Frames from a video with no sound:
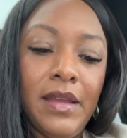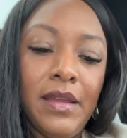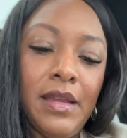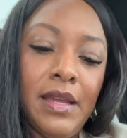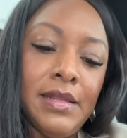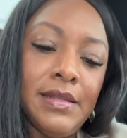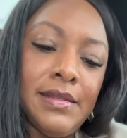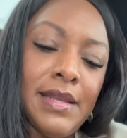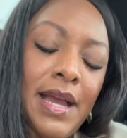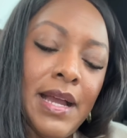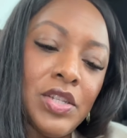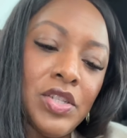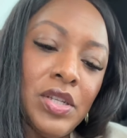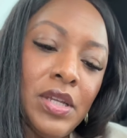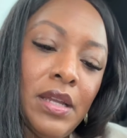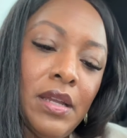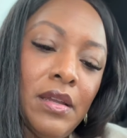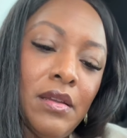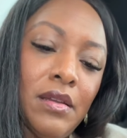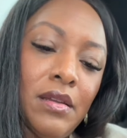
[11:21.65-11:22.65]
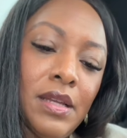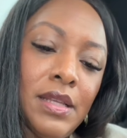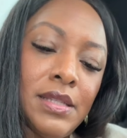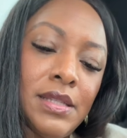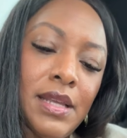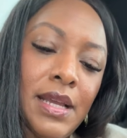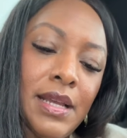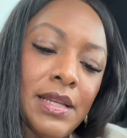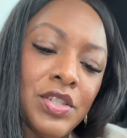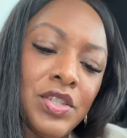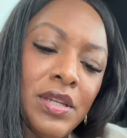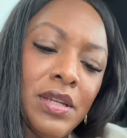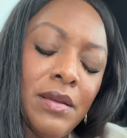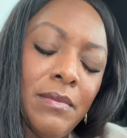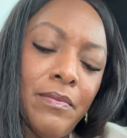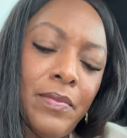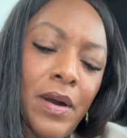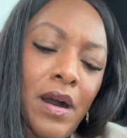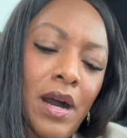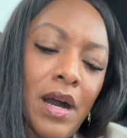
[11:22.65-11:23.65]
It's actually a
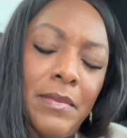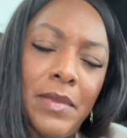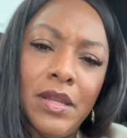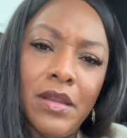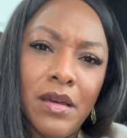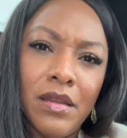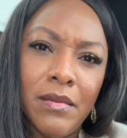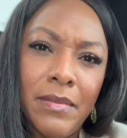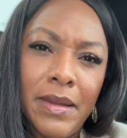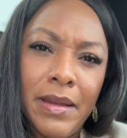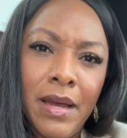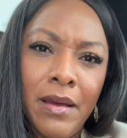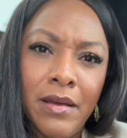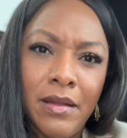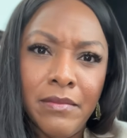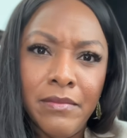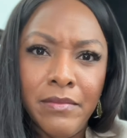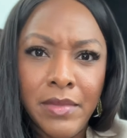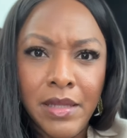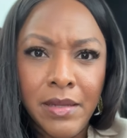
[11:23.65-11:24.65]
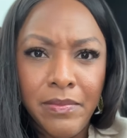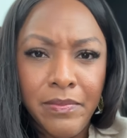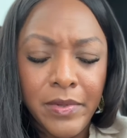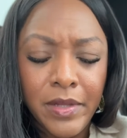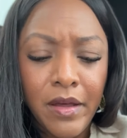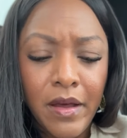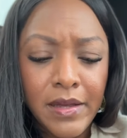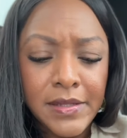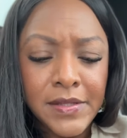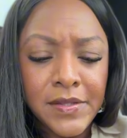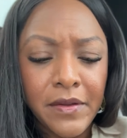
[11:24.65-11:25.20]
balm and not a lip gloss.